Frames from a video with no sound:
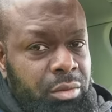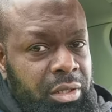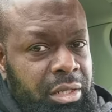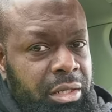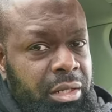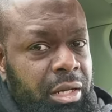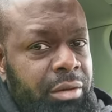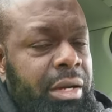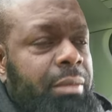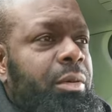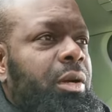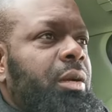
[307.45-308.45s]
Again, not
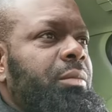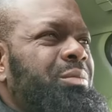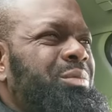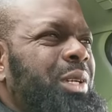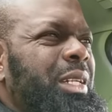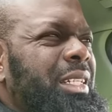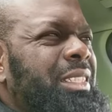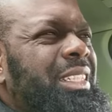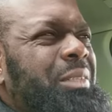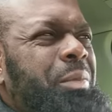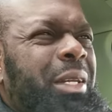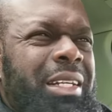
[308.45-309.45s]
crapping on them, but it's
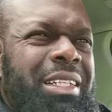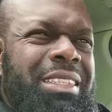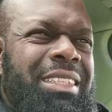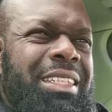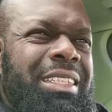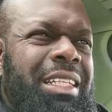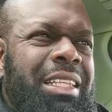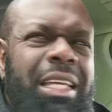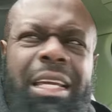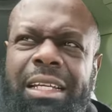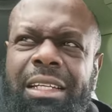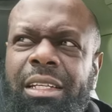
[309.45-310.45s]
just been a consistent
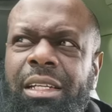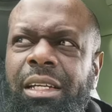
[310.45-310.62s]
thing.